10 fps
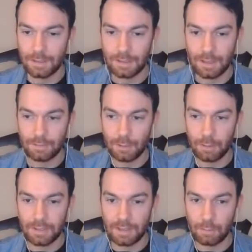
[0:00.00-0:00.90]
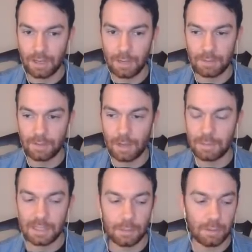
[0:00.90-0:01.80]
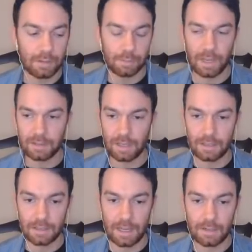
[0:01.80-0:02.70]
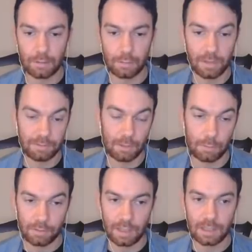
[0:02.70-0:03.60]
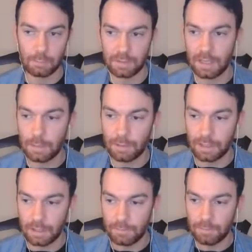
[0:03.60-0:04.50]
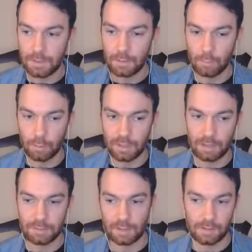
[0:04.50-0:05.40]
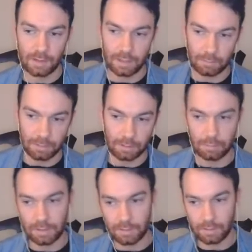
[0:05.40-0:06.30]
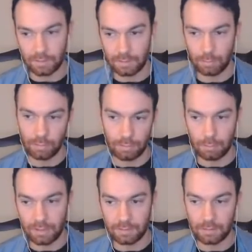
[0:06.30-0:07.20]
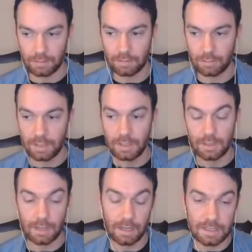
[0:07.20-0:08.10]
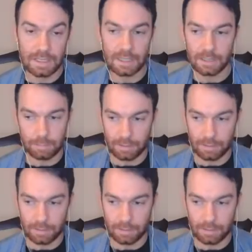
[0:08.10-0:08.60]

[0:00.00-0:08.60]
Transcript: I have no idea what happens. I mean, you would expect that NATO, if they were siding with anybody, would have to side with Greece because it's more of a Western country, ideally.